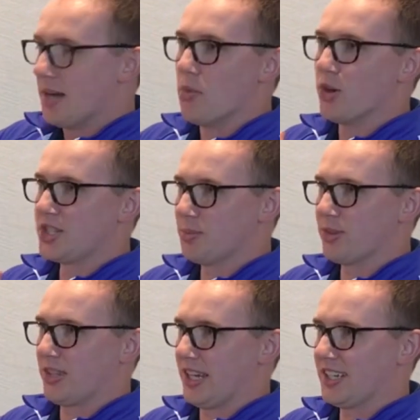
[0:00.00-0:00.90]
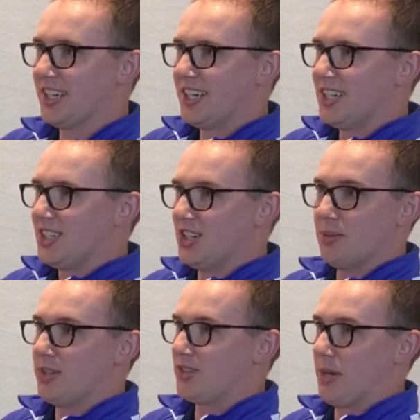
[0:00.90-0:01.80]
Now, most people think you're going
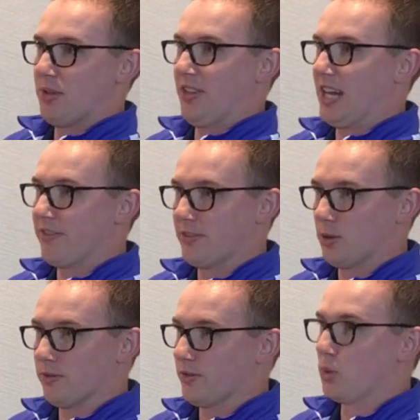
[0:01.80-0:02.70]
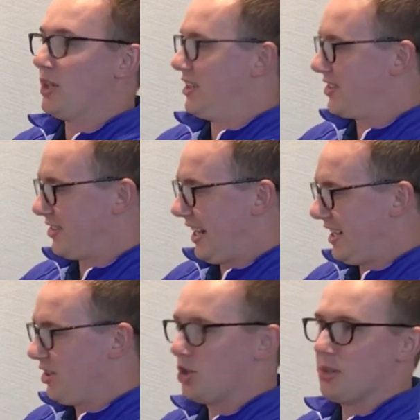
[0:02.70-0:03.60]
to be scraping that thing off for weeks, right?
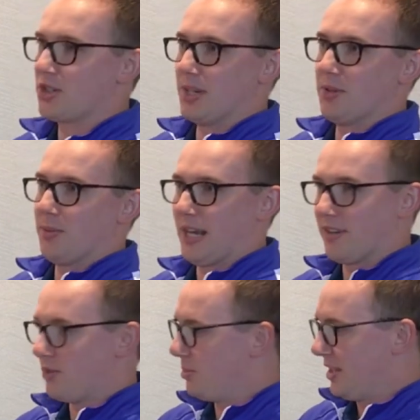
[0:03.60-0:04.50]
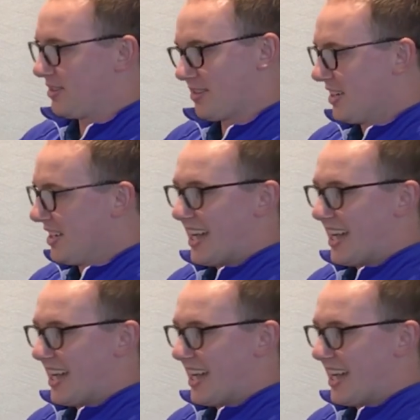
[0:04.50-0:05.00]
And then you're going to be scrubbing the pan for months.